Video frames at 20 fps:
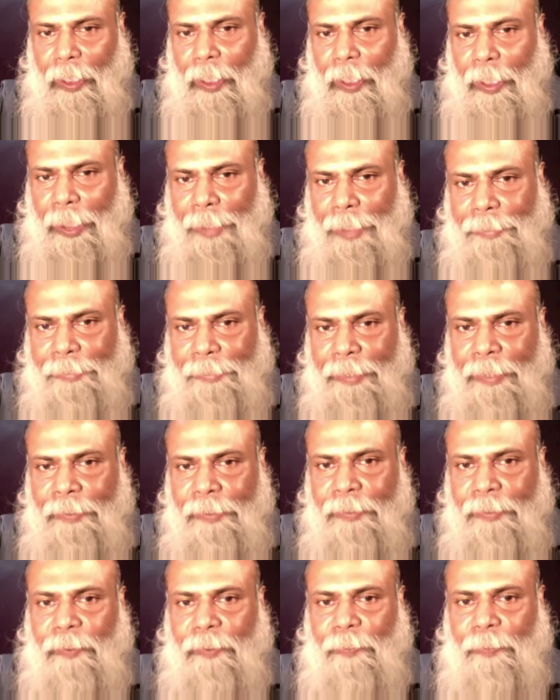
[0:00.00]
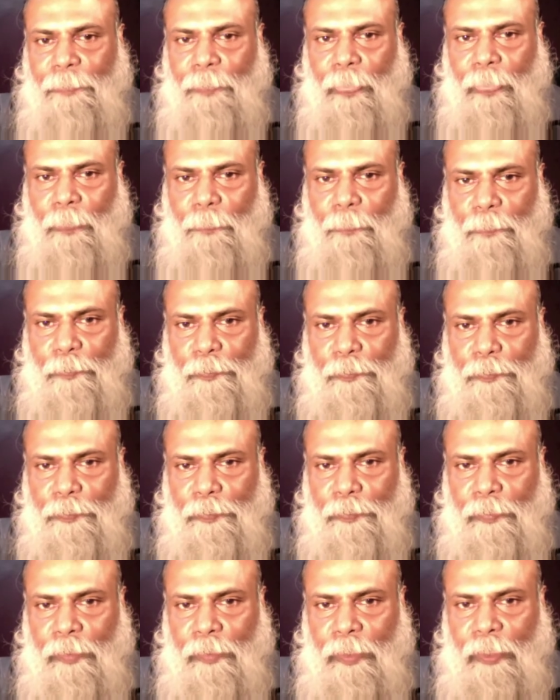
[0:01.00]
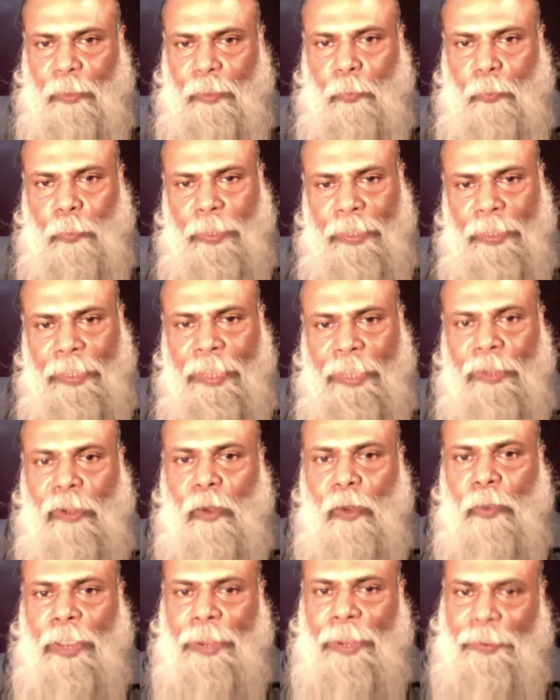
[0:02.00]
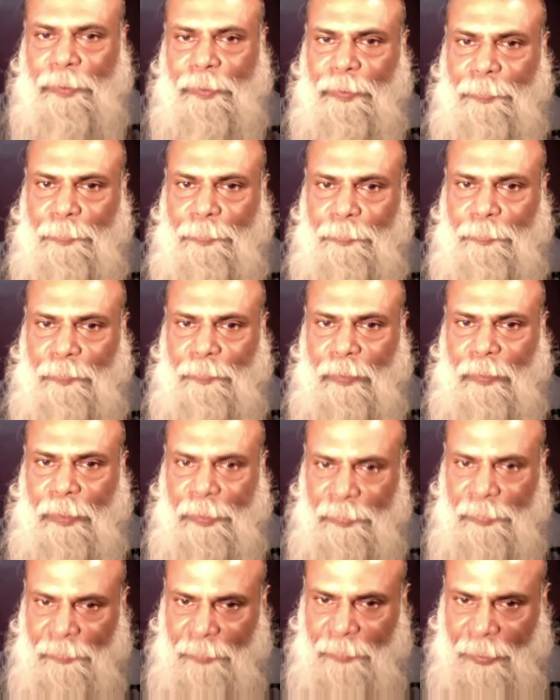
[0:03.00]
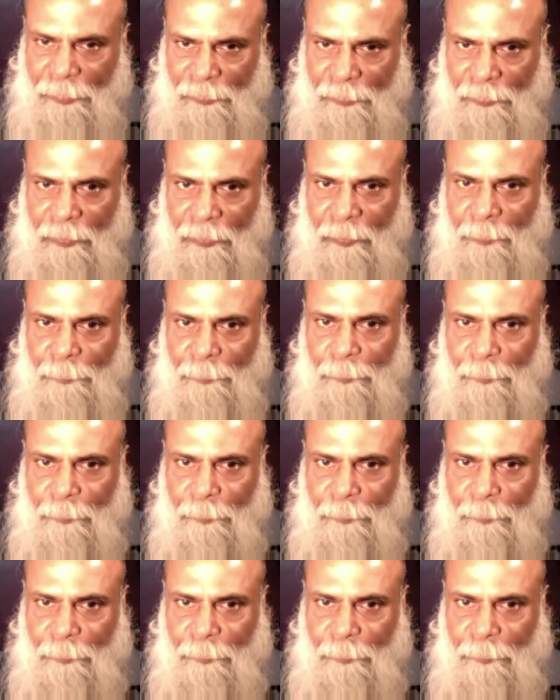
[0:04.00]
I think we can look at his gesture